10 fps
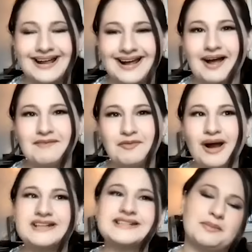yeah, I've
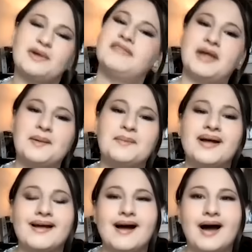watched some of them.
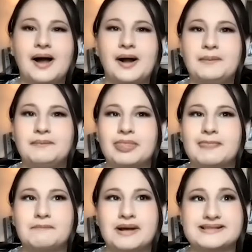Um,
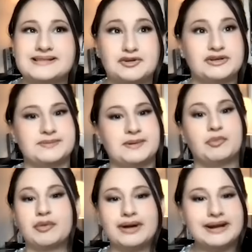my schedule has been
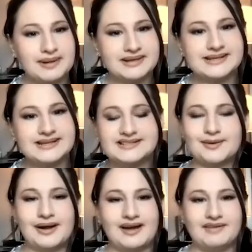pretty busy, so
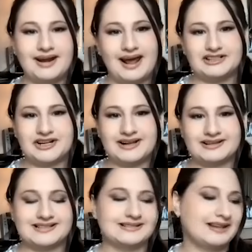I haven't had a
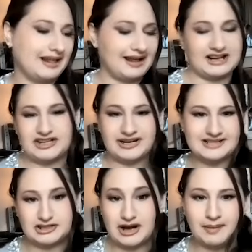chance, like a chance
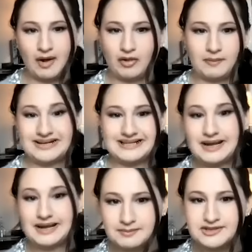to check my all of my
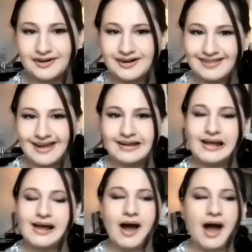DMs or anything.
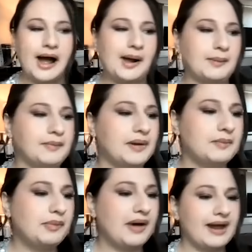Um,
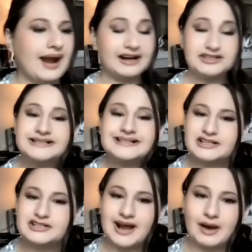but I actually
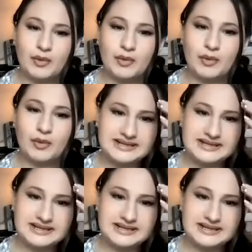did check one of my